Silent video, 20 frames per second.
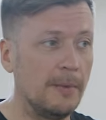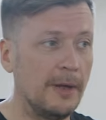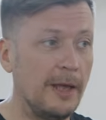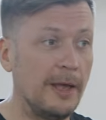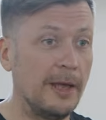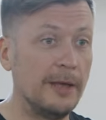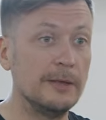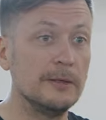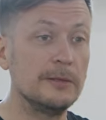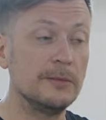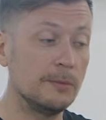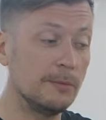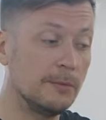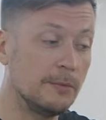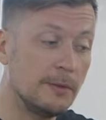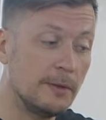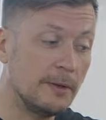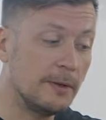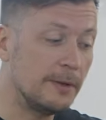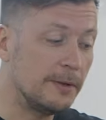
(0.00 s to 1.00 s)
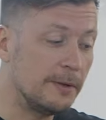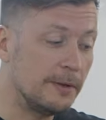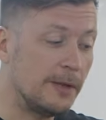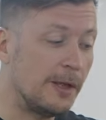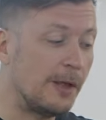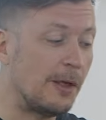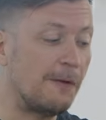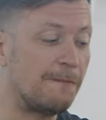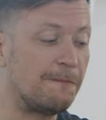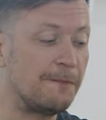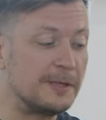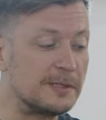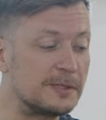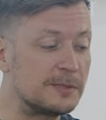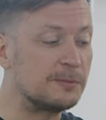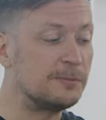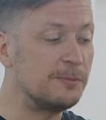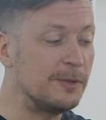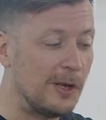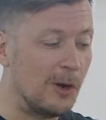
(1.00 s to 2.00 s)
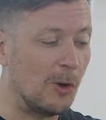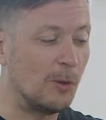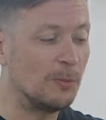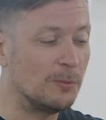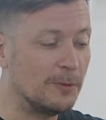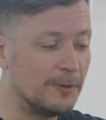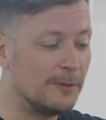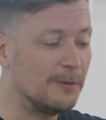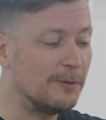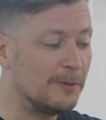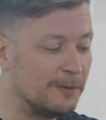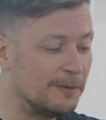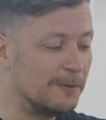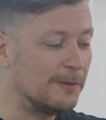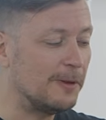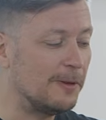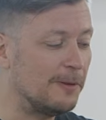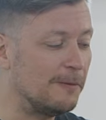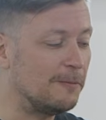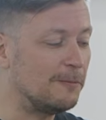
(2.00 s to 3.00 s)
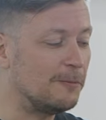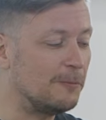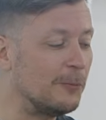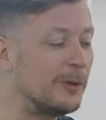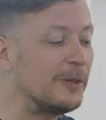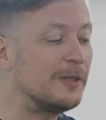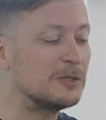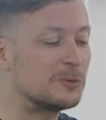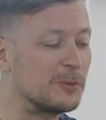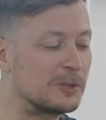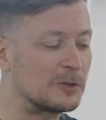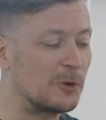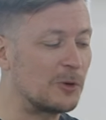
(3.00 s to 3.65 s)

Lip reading: And if this, when this was